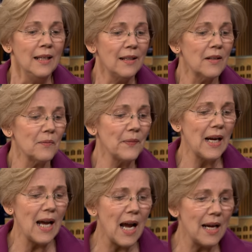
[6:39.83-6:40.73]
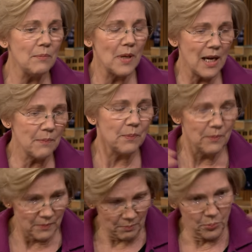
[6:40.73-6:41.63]
You know, I, I
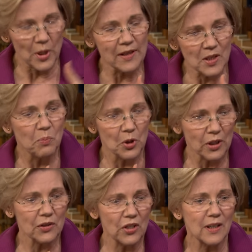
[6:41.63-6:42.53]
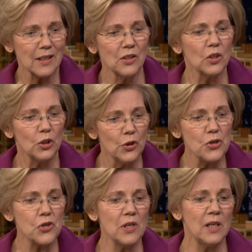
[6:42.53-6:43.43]
bring this book to the
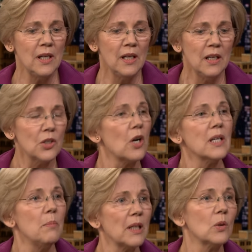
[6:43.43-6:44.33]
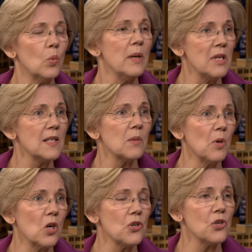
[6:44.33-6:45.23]
conclusion talking about the Women's
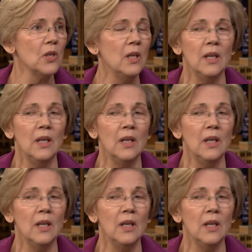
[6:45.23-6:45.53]
March.